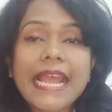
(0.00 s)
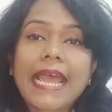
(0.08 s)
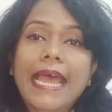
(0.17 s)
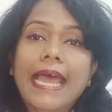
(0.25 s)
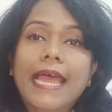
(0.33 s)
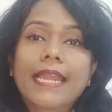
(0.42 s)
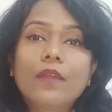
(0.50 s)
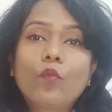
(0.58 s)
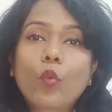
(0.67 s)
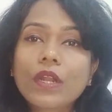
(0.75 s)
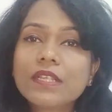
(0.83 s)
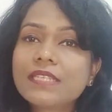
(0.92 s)
and
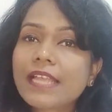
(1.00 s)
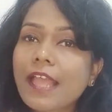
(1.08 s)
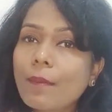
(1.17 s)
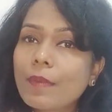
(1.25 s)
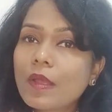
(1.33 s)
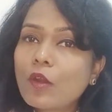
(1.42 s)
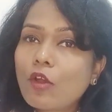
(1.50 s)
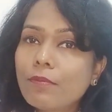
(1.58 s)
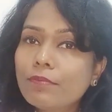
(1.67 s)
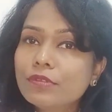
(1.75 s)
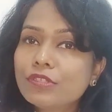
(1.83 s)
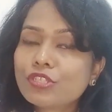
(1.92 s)
what is the chemical
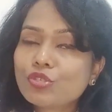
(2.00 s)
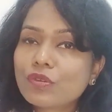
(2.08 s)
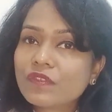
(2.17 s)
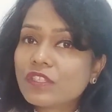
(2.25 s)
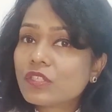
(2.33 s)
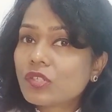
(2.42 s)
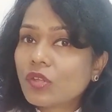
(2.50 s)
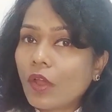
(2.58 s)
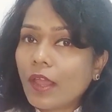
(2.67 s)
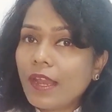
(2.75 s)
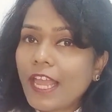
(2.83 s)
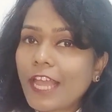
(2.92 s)
composition of the
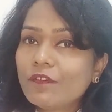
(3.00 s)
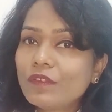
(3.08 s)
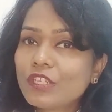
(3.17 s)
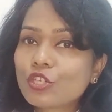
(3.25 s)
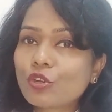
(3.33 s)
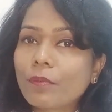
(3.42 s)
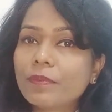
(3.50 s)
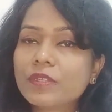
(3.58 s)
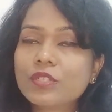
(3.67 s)
soil, and which crop is